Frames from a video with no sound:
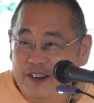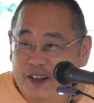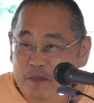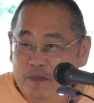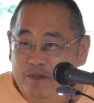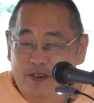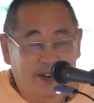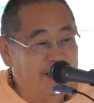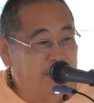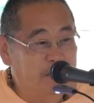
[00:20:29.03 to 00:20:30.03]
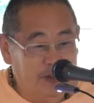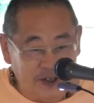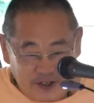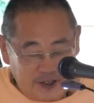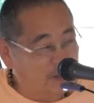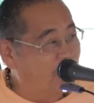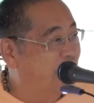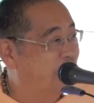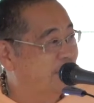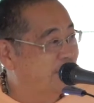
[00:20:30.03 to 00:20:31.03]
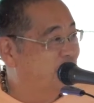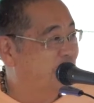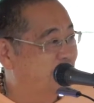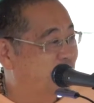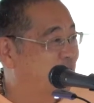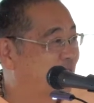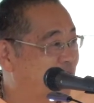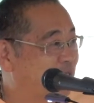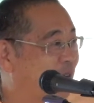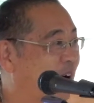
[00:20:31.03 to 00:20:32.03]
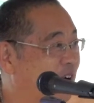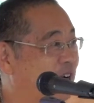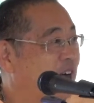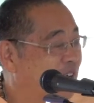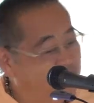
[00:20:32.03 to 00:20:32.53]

and they, can breathe in the water and do whatever they want in the water.